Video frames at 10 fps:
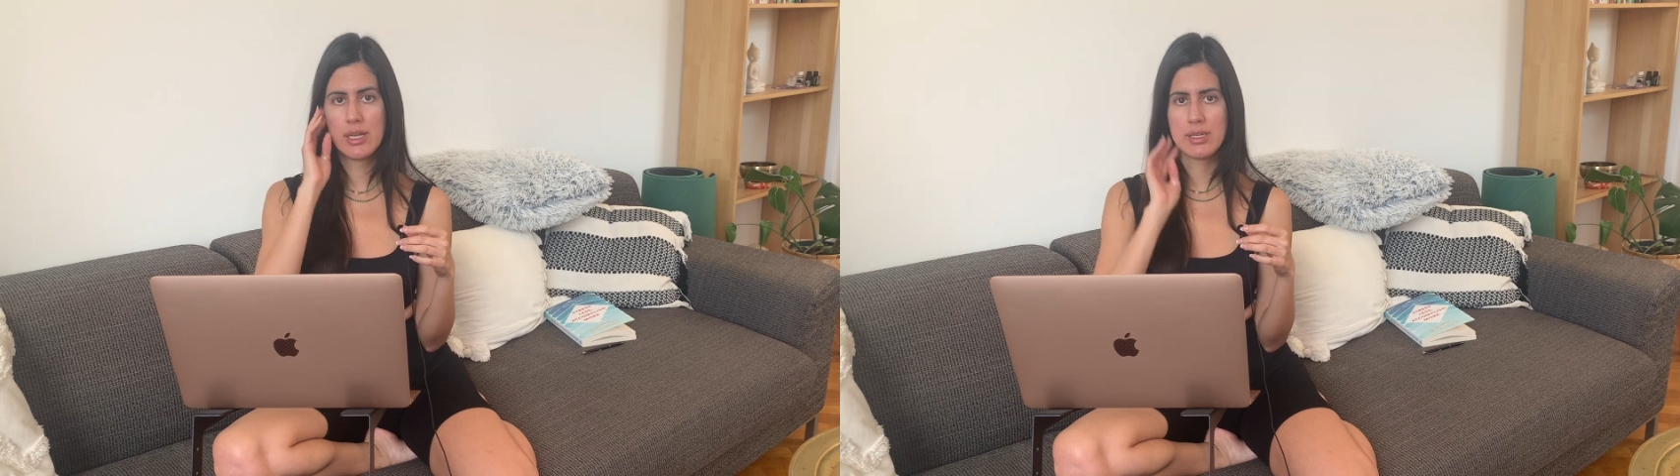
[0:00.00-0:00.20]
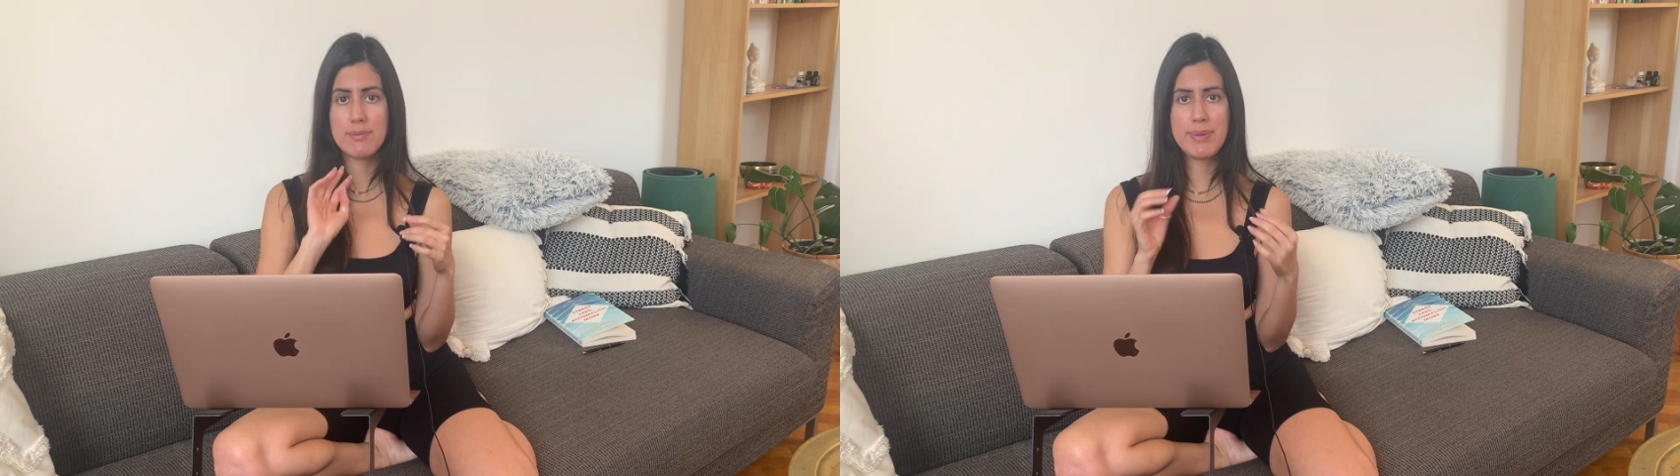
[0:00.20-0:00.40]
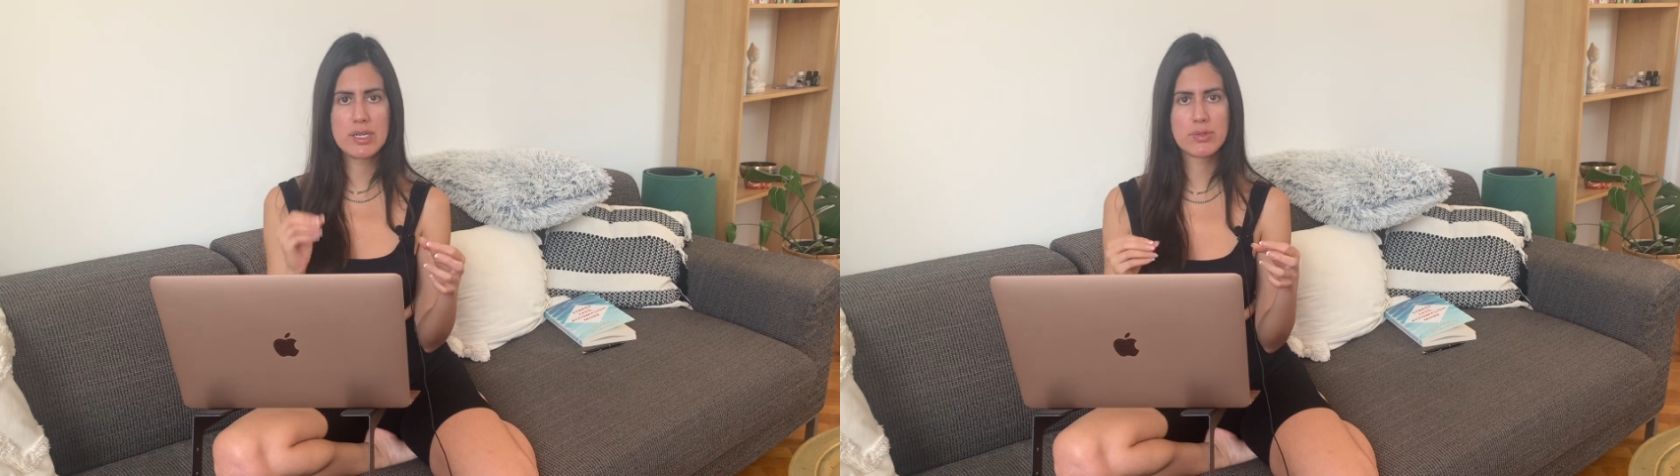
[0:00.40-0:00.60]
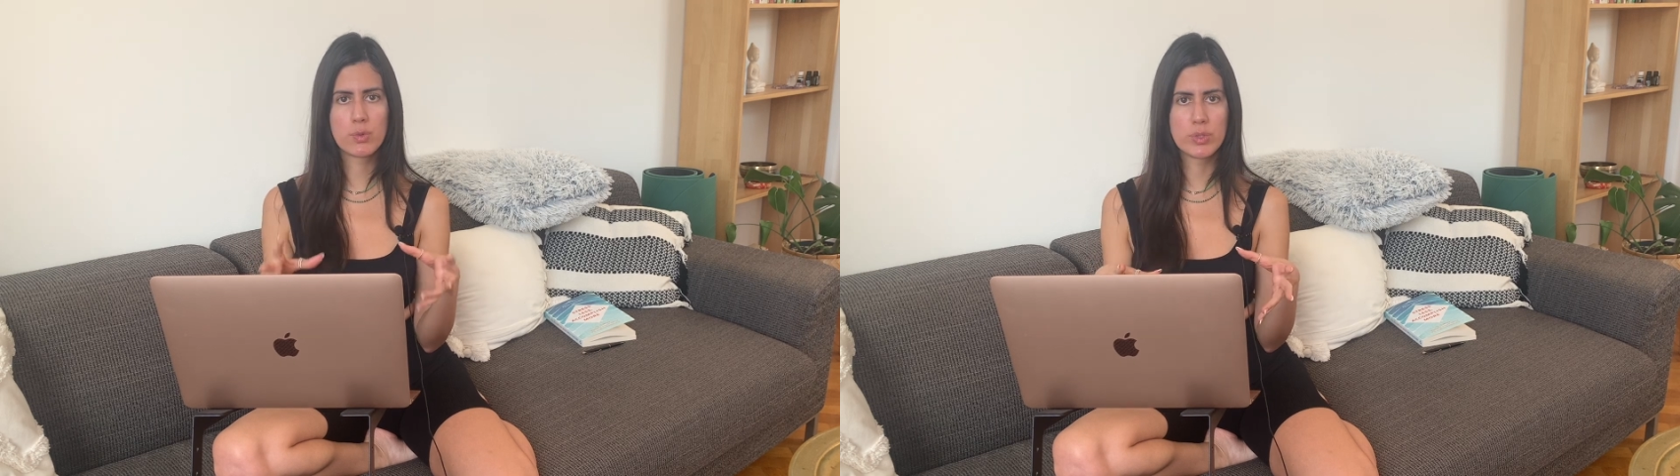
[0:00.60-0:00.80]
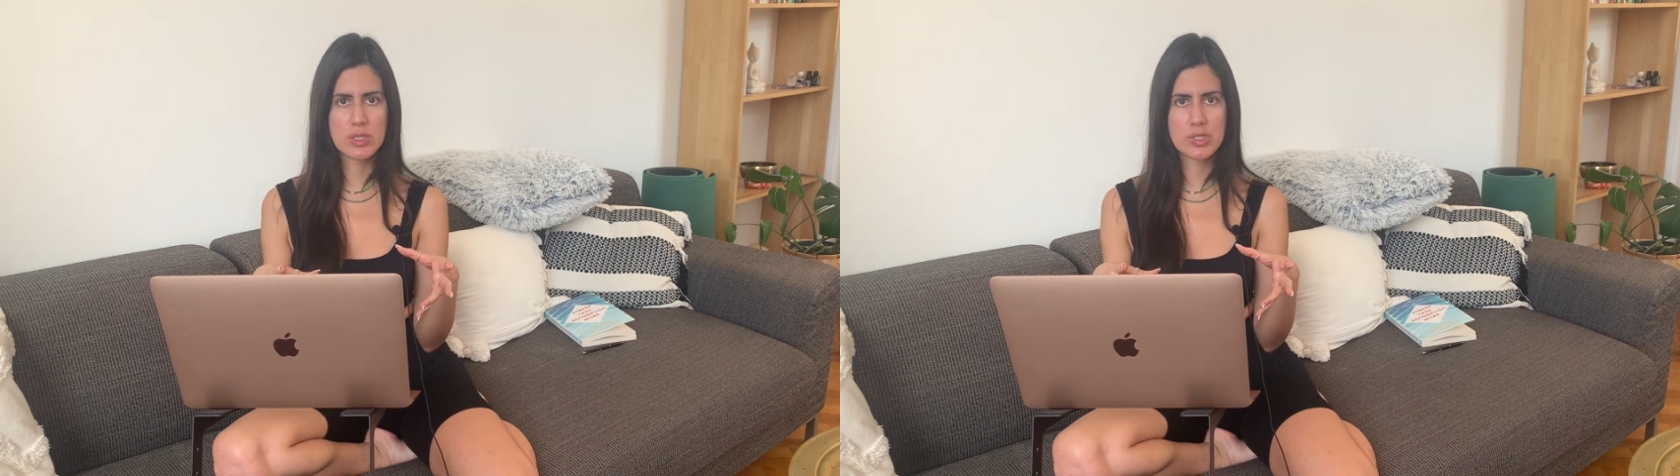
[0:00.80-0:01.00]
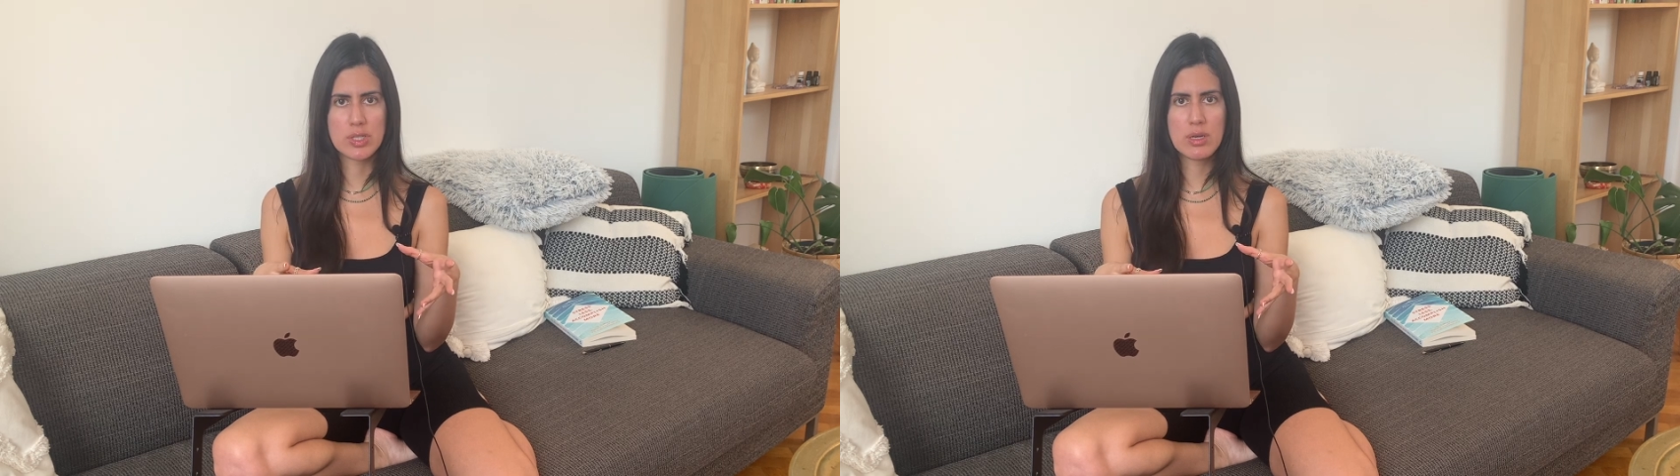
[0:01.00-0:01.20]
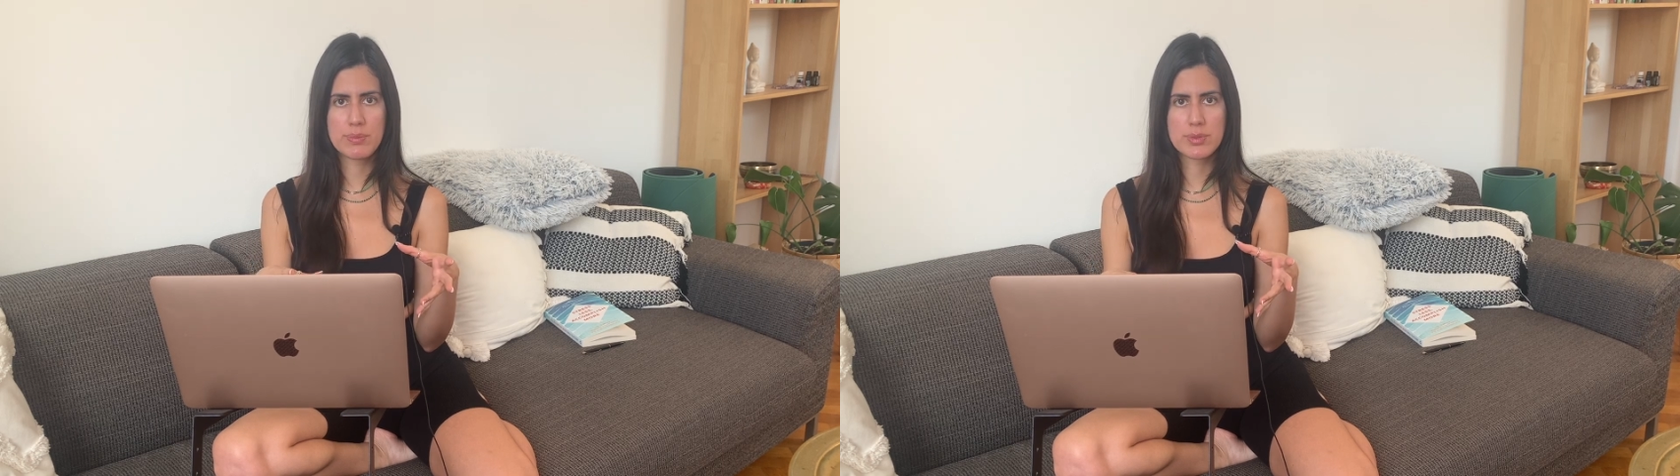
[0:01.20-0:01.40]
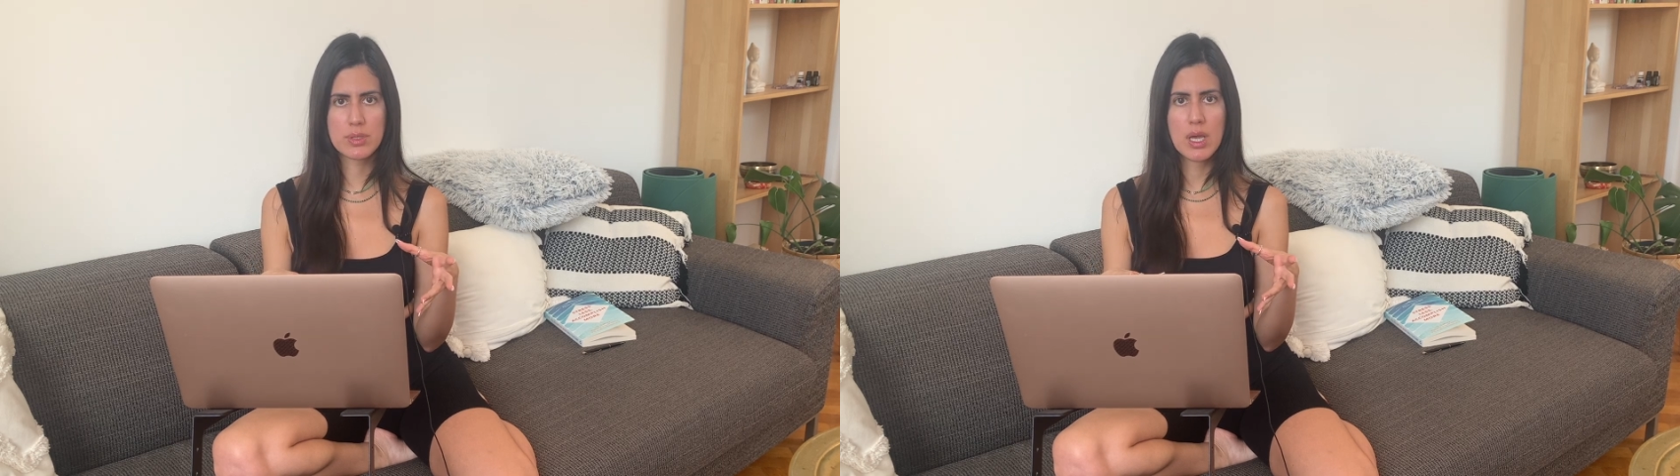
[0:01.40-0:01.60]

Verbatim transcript: in-person workshops